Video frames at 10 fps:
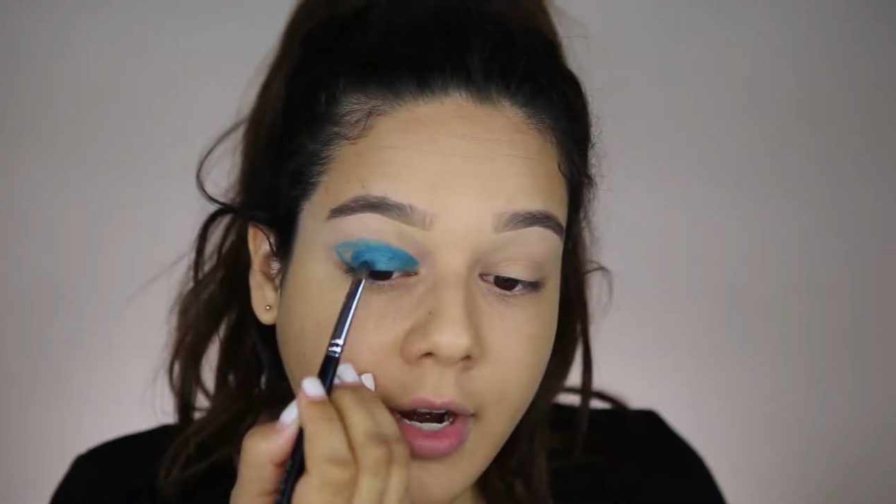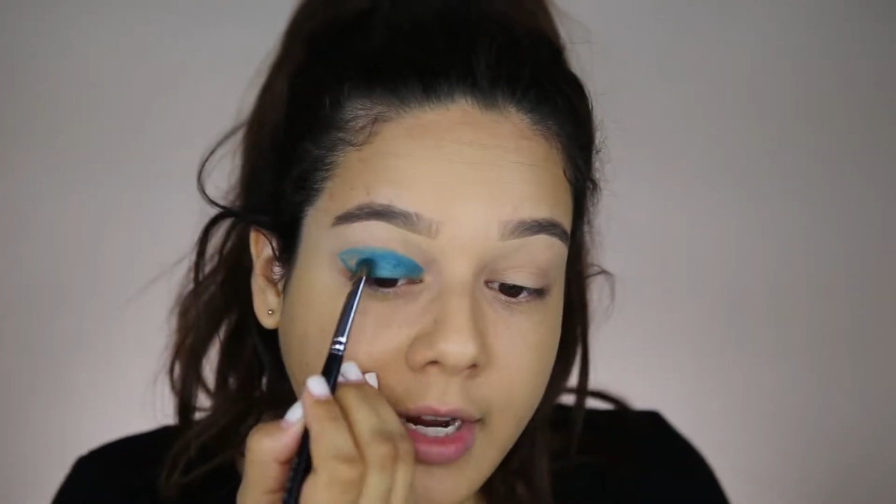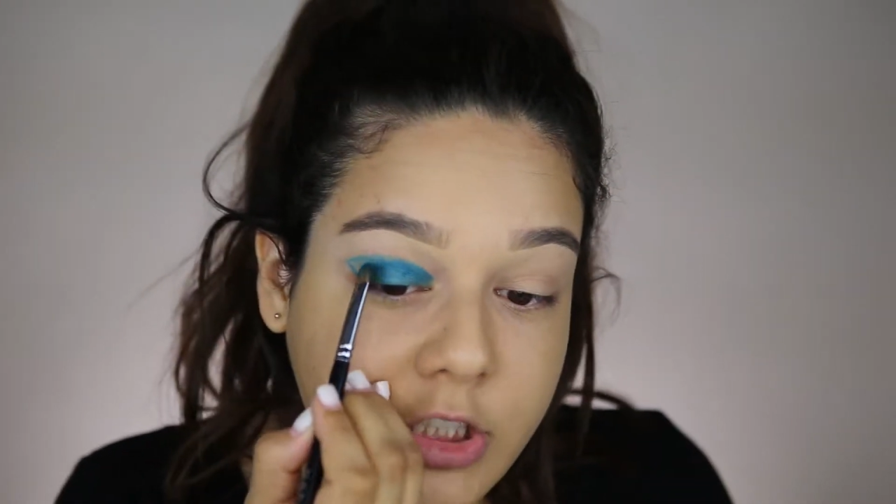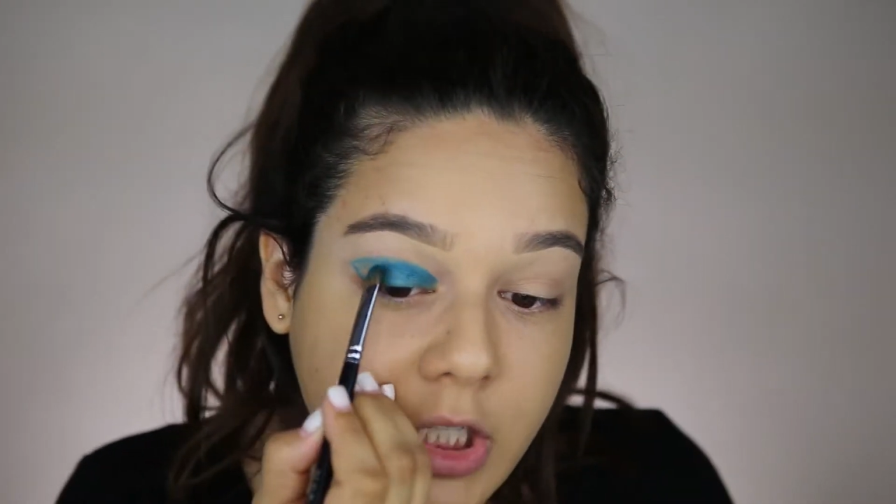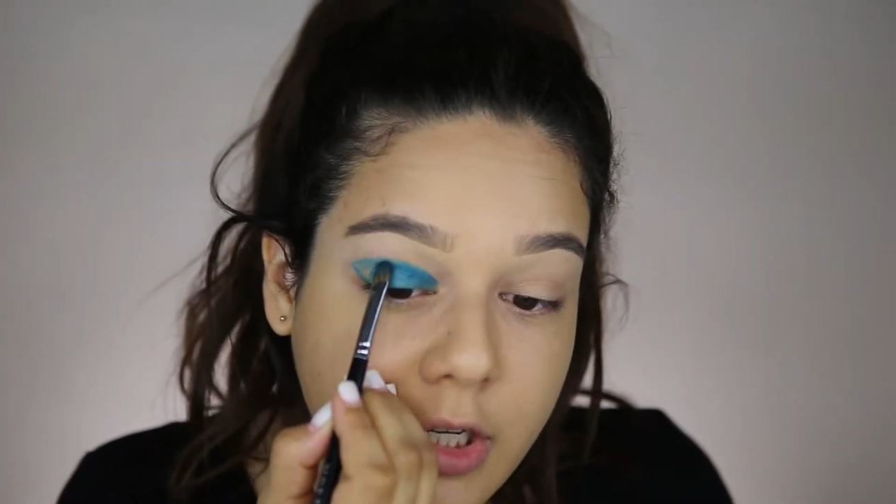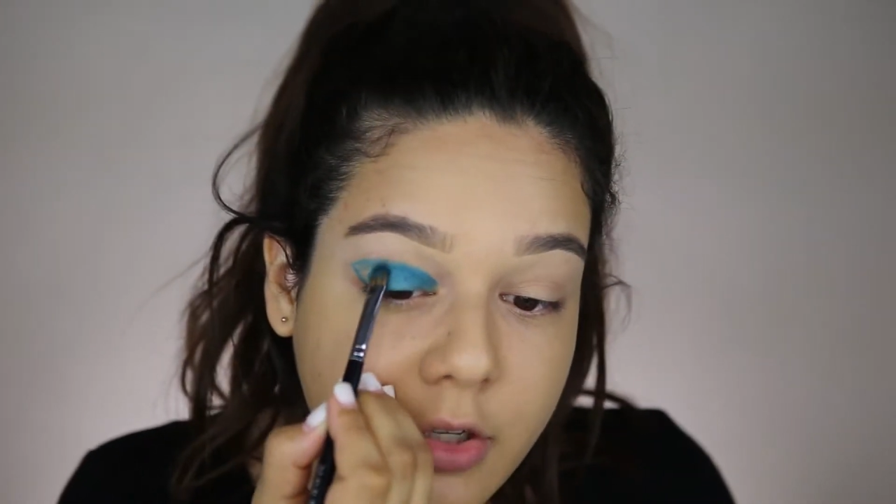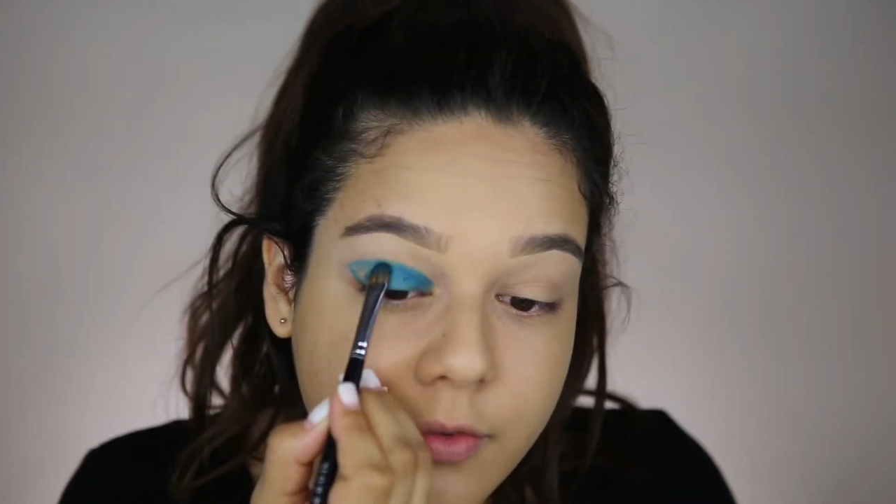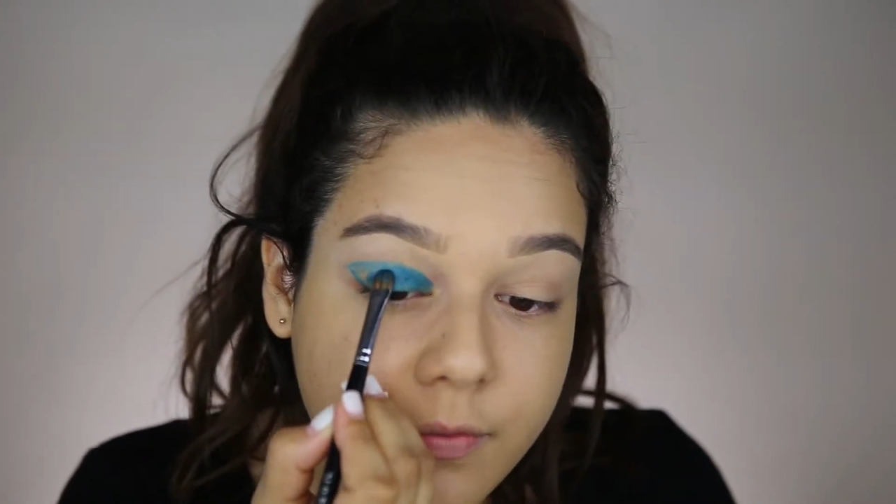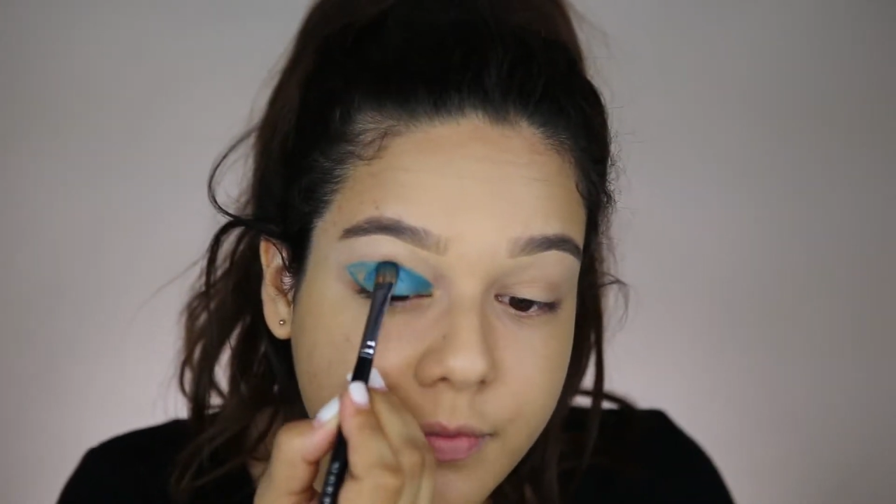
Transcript: eyeshadow.